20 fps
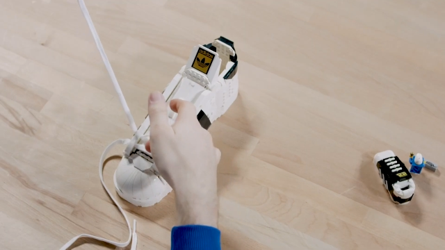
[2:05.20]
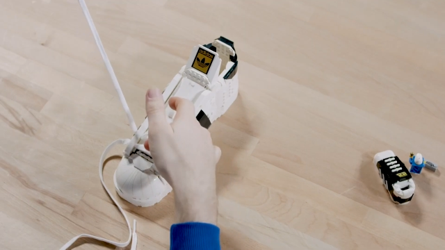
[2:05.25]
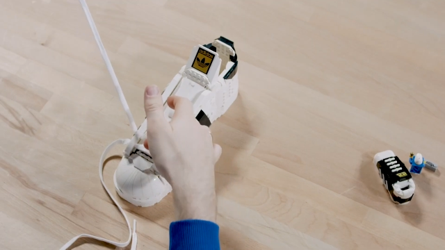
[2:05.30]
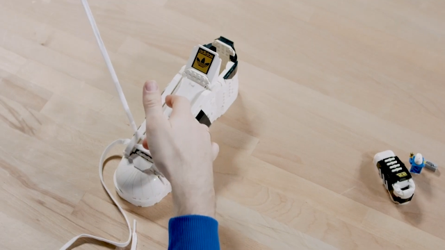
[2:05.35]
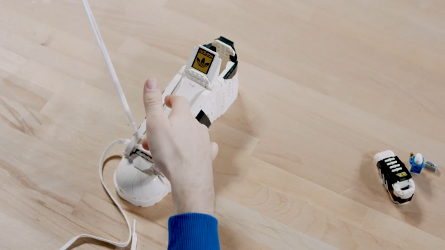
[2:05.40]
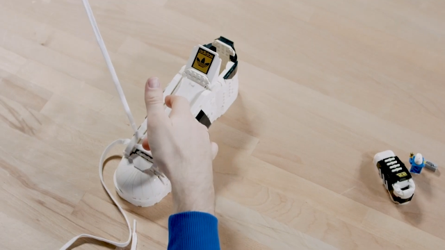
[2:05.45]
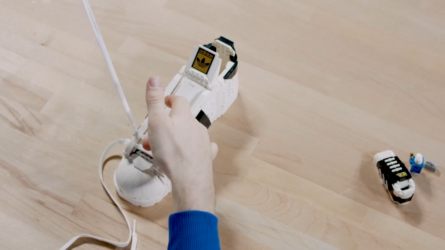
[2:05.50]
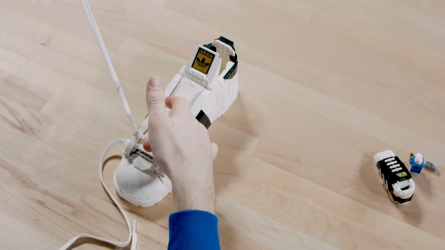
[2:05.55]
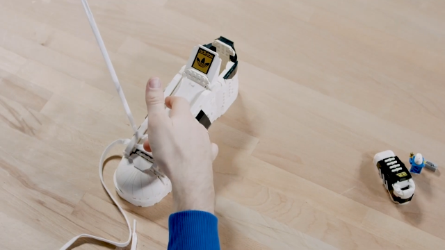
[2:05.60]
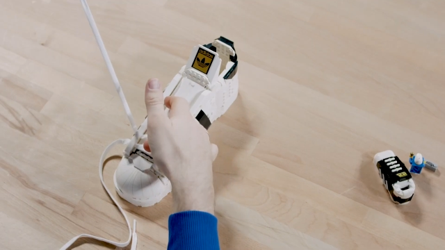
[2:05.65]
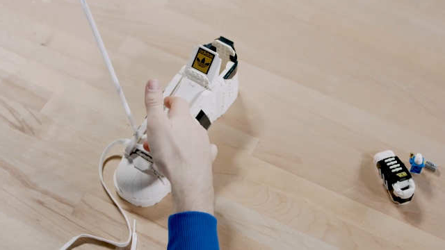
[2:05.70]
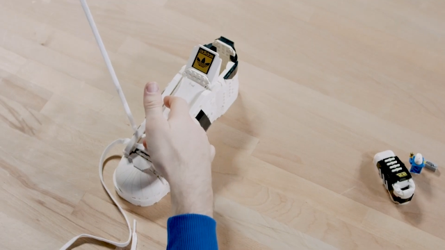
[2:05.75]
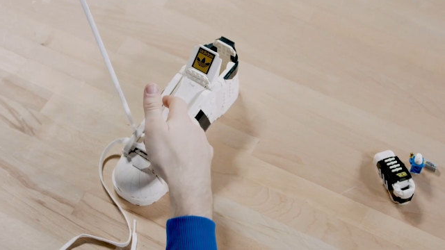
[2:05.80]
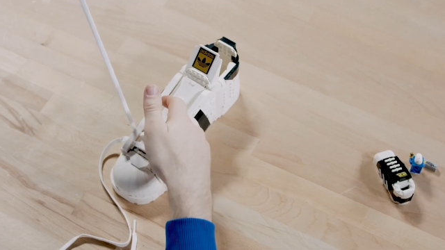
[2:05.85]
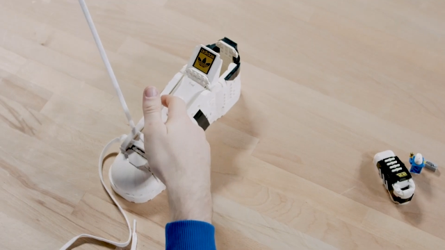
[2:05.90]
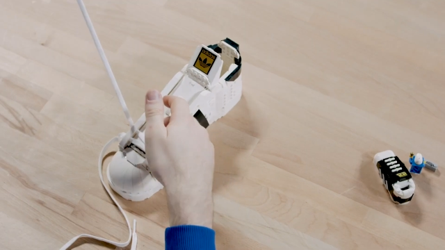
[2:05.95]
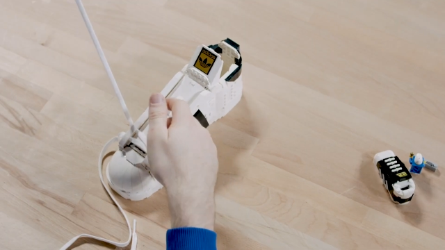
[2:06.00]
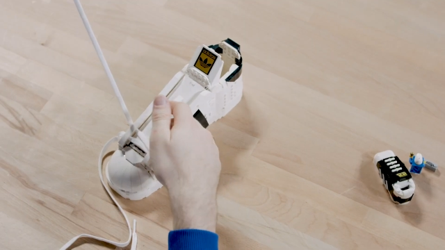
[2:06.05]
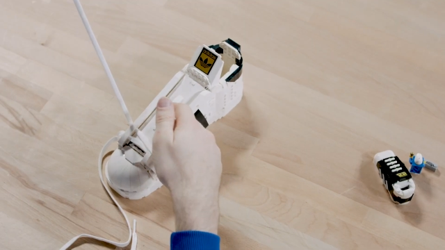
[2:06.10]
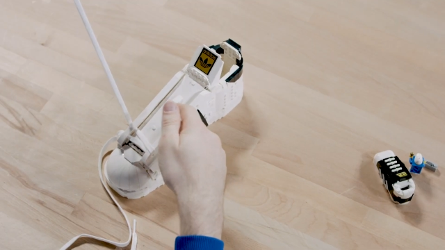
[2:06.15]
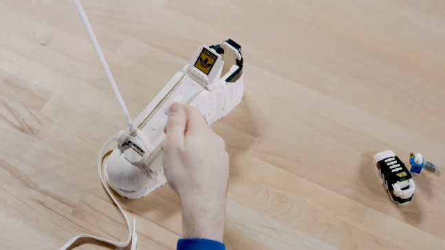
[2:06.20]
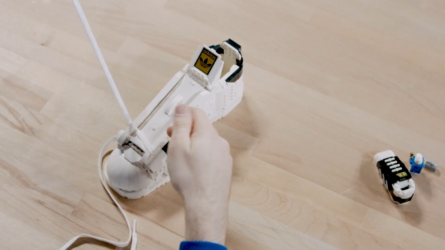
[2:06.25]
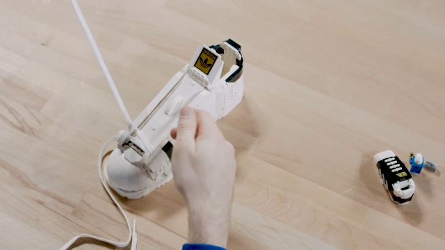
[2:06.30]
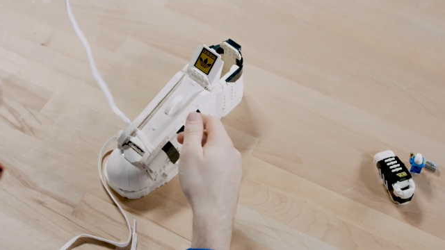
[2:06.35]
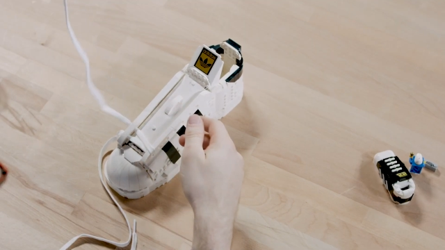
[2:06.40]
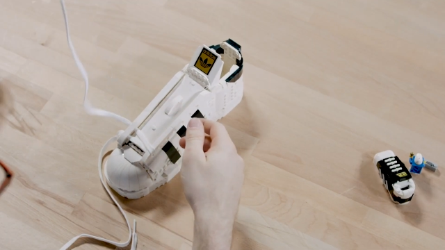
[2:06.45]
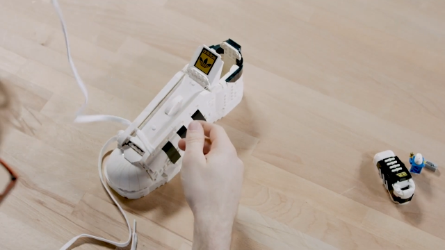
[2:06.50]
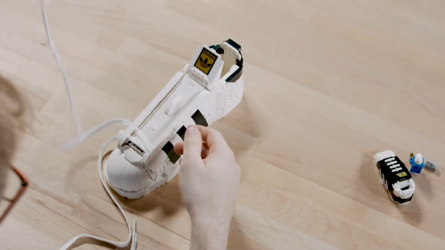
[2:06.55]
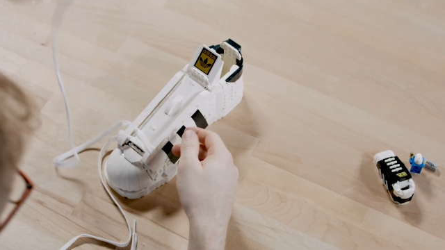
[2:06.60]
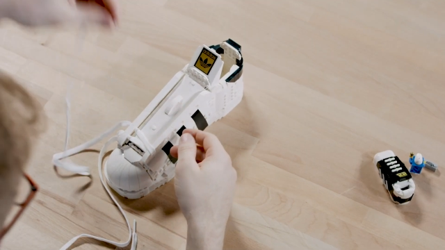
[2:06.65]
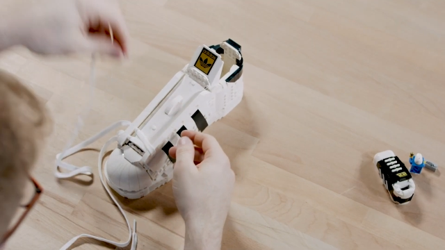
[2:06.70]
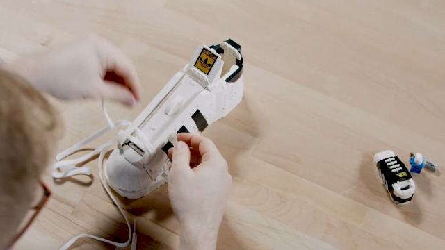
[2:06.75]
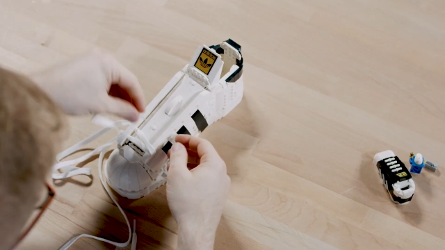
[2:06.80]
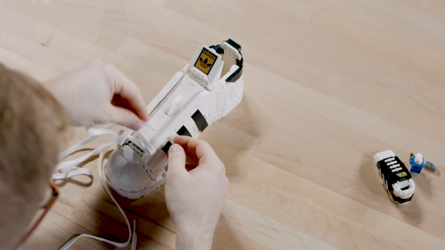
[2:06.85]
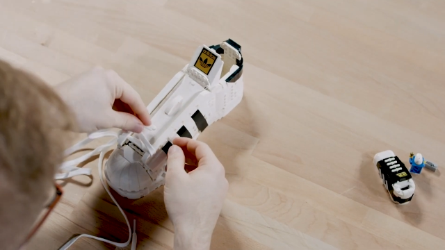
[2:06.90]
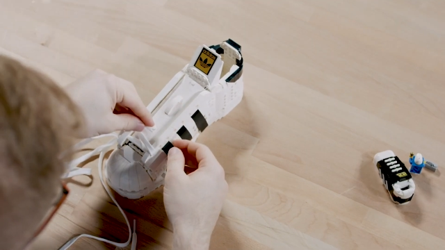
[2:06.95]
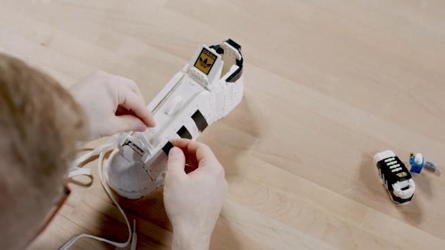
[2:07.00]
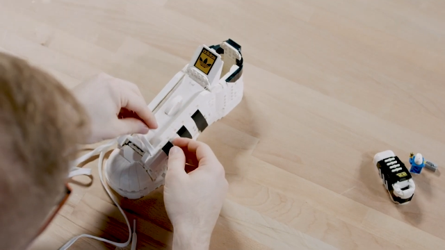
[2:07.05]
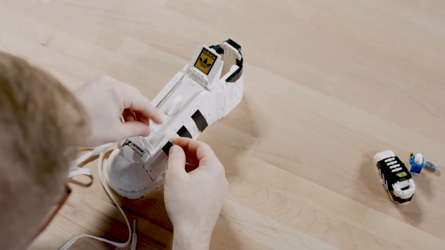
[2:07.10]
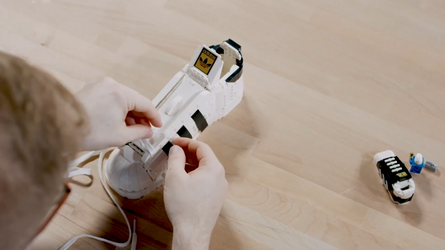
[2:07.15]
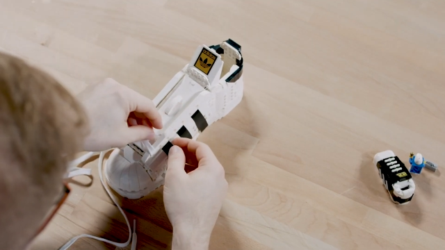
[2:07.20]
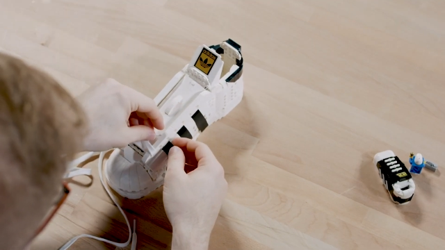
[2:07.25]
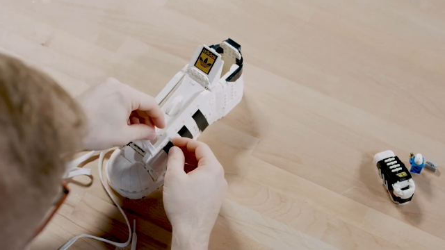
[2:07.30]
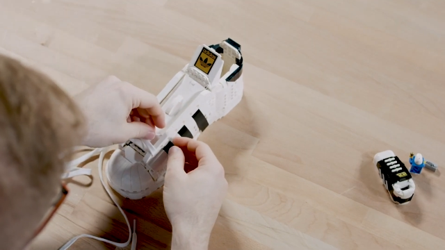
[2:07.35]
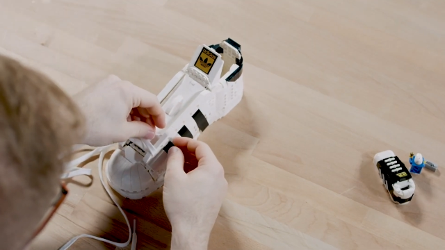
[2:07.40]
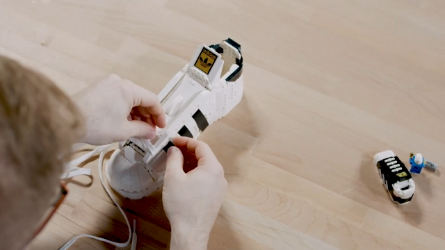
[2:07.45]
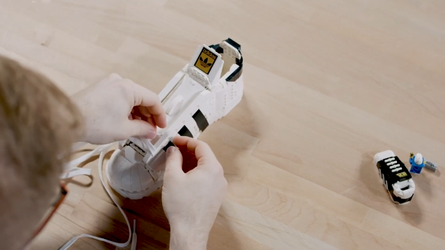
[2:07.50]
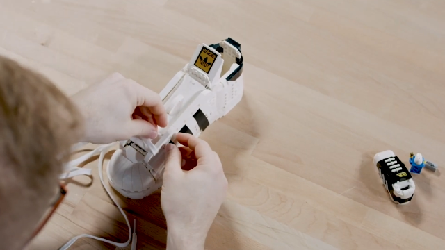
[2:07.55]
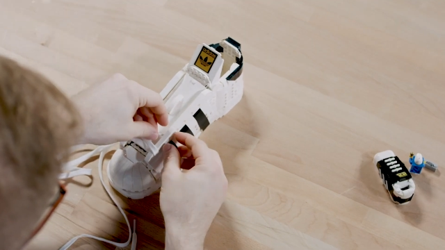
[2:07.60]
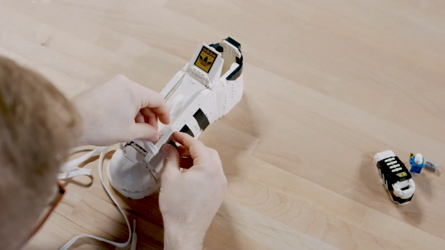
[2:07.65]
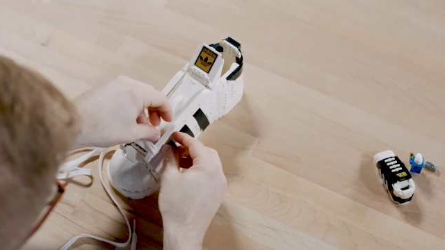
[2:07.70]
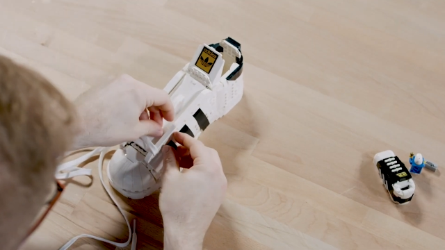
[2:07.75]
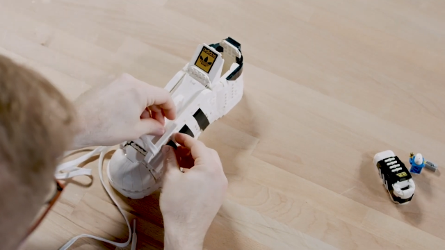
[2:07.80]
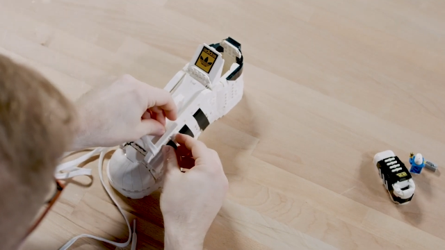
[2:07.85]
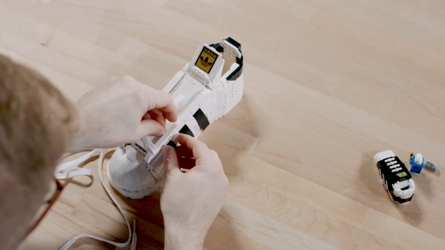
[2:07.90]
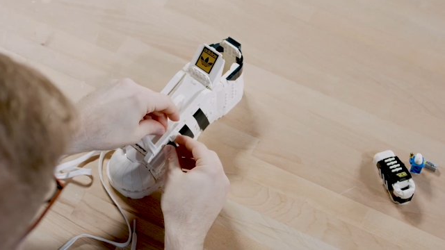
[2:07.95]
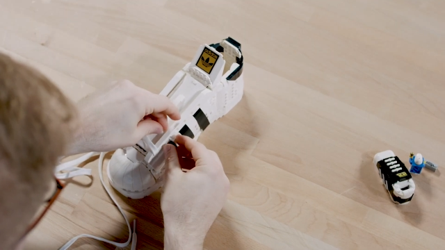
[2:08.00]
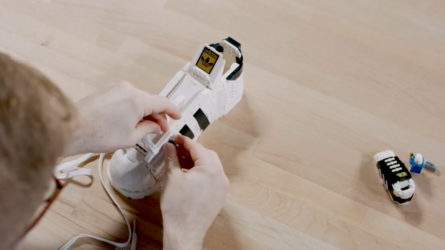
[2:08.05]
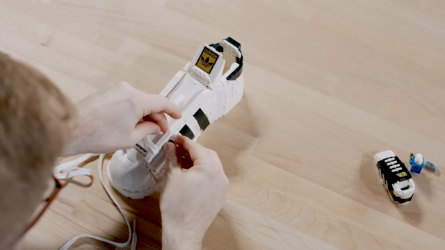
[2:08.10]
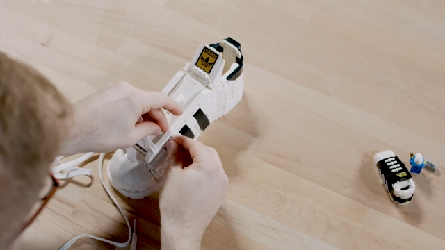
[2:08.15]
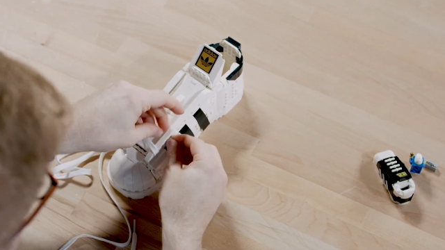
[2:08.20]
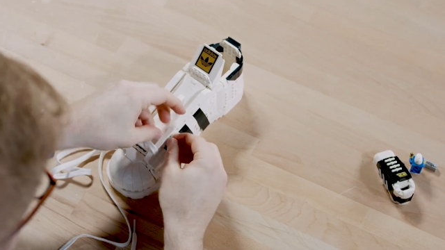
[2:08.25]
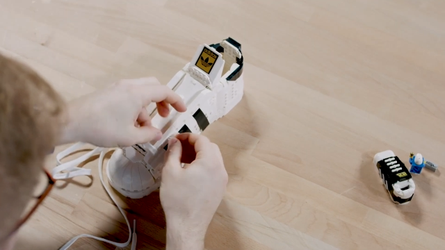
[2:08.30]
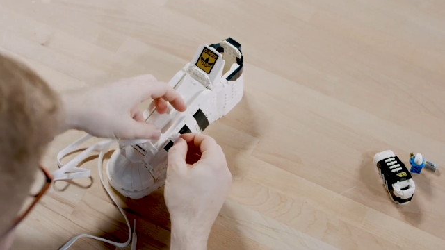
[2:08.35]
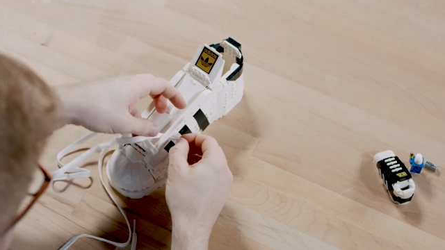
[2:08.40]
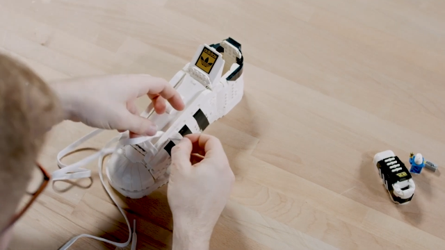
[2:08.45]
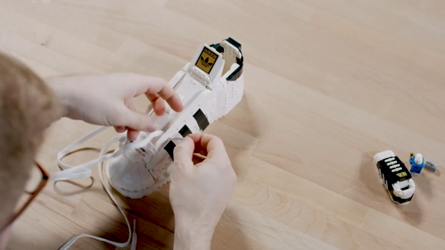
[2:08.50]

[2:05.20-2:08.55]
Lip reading: [unreadable: no face in view]